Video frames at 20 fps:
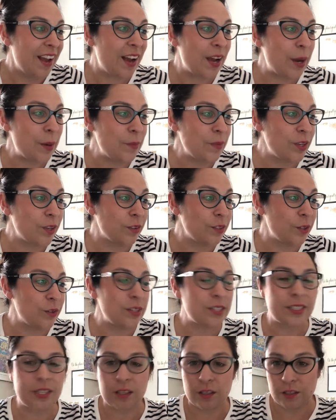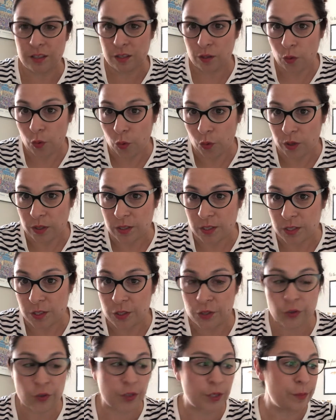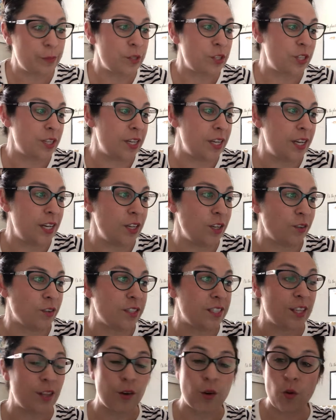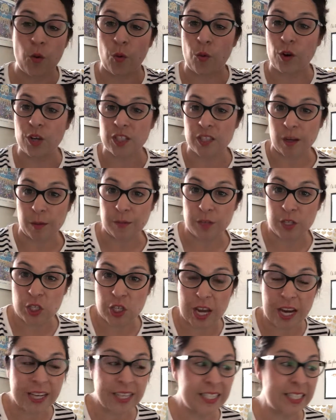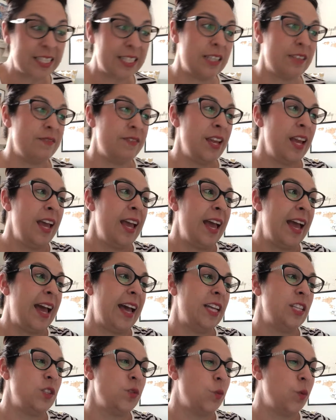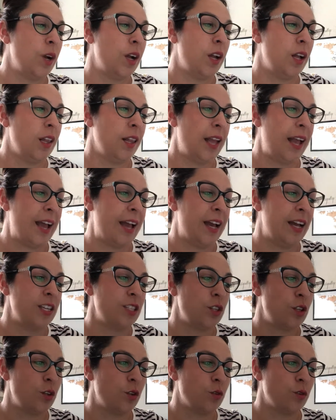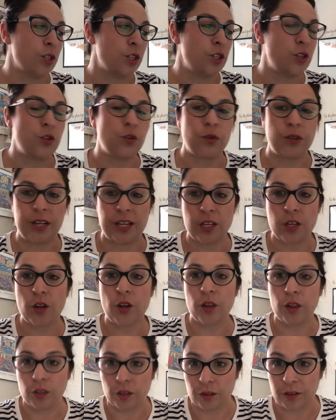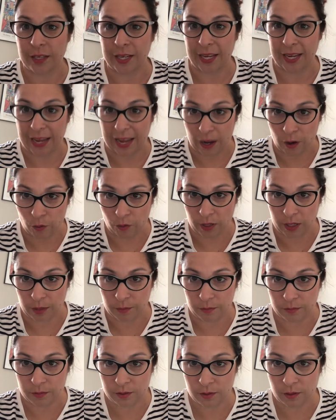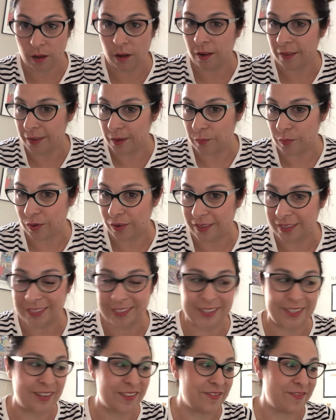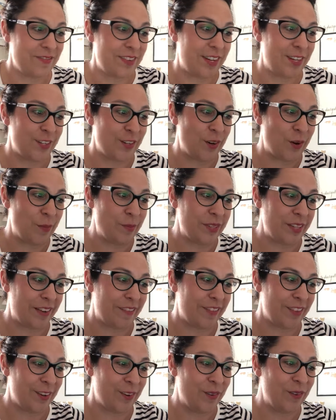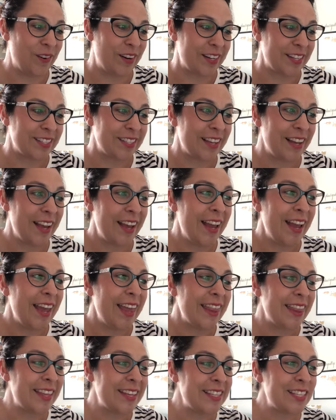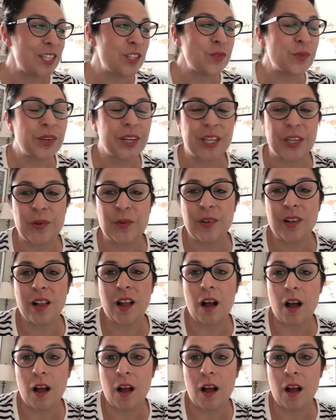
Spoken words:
you'll notice that there's the course description, you'll see the course objective, as well as your student learning outcomes, all the important stuff in terms of the course. This is where you will